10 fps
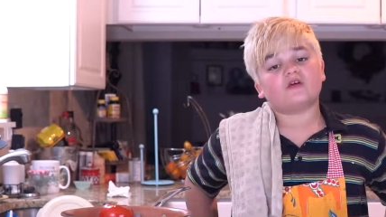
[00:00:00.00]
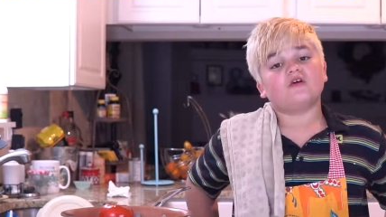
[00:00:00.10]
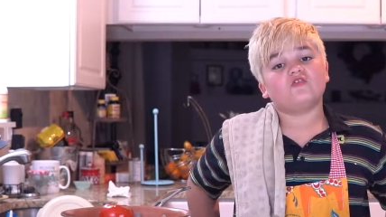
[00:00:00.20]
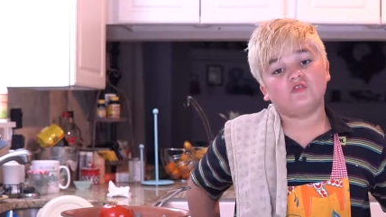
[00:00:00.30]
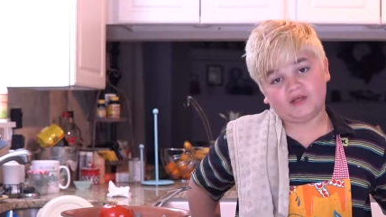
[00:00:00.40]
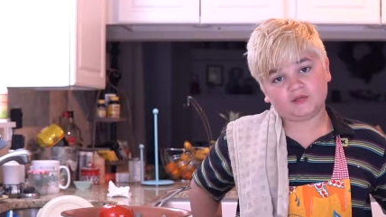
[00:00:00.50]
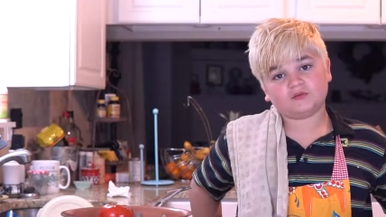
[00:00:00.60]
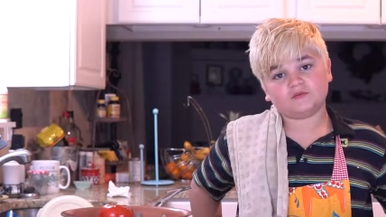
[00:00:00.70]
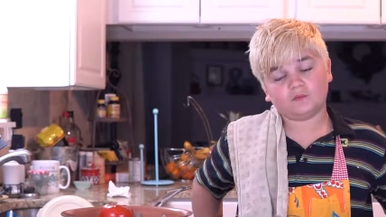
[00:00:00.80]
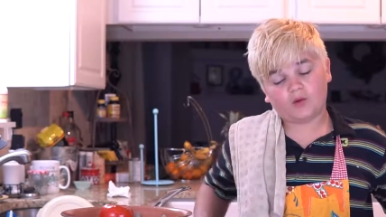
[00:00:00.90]
Thank you
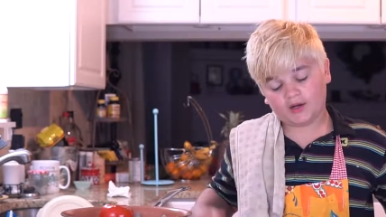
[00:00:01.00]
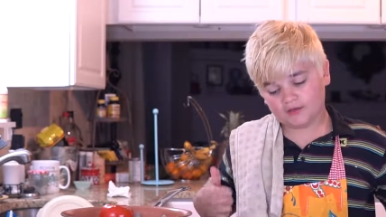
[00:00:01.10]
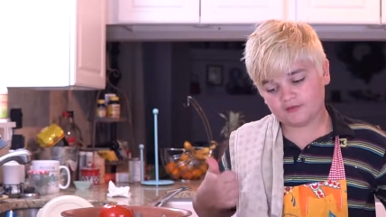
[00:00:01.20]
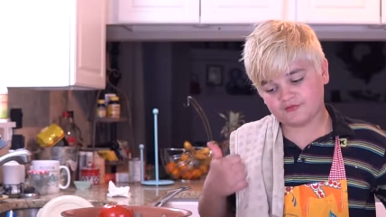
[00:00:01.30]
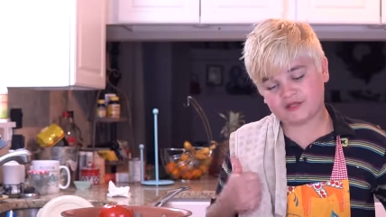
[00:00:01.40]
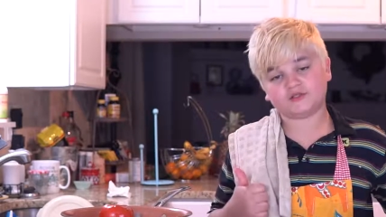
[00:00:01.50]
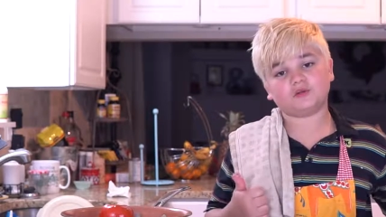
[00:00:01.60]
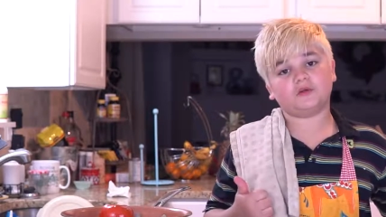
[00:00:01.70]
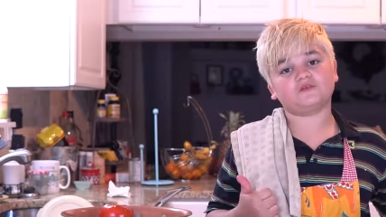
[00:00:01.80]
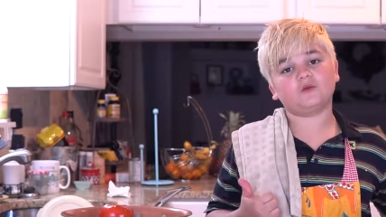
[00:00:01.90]
so
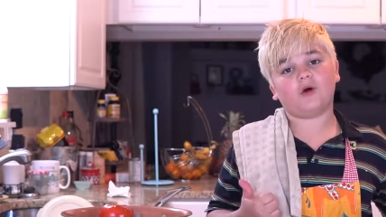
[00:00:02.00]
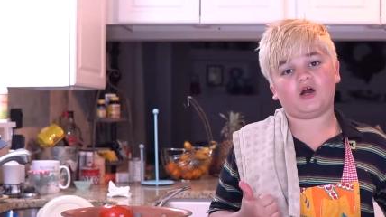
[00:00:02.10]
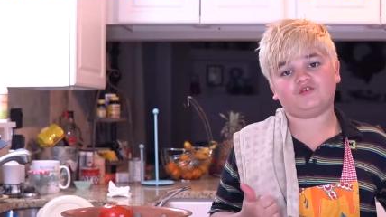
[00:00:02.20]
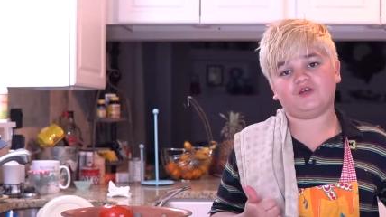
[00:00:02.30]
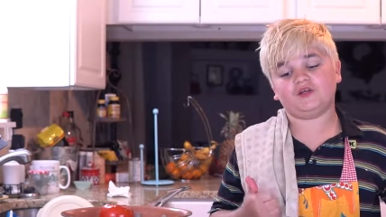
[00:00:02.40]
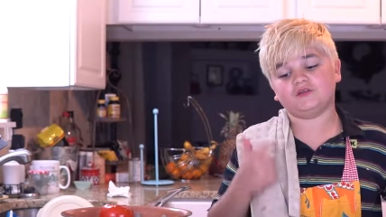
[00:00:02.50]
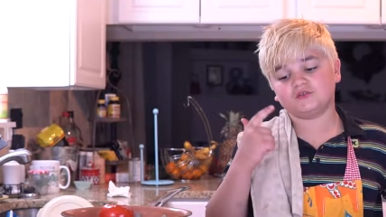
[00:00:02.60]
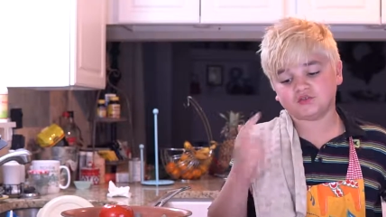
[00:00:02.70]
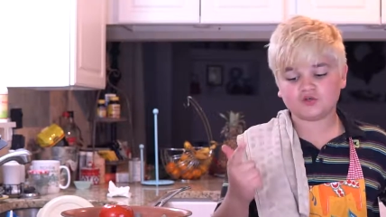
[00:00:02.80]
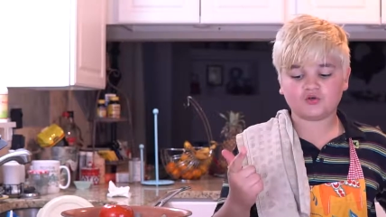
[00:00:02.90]
much for watching.
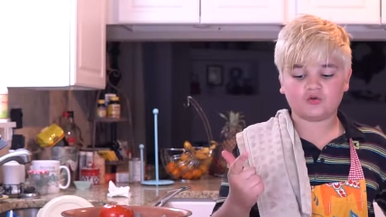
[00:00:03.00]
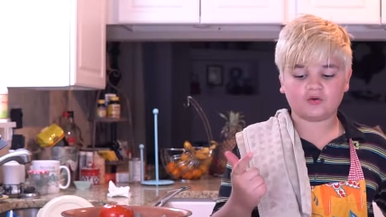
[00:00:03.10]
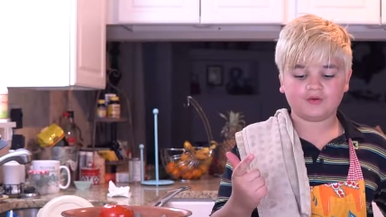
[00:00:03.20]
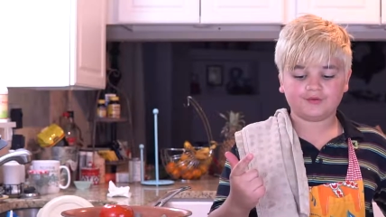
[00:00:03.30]
2,